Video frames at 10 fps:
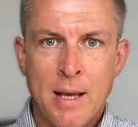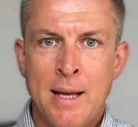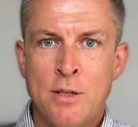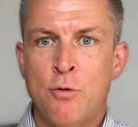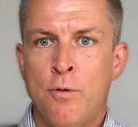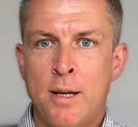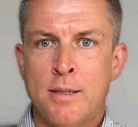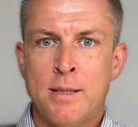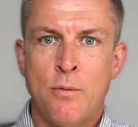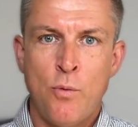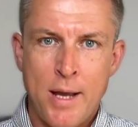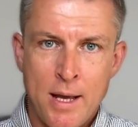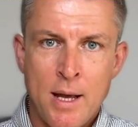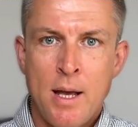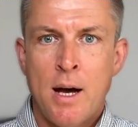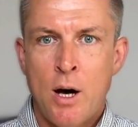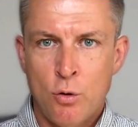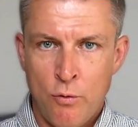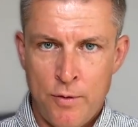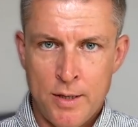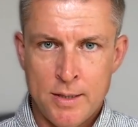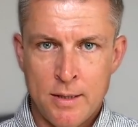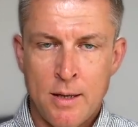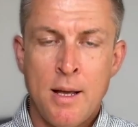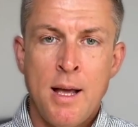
and to find the way how to fix it.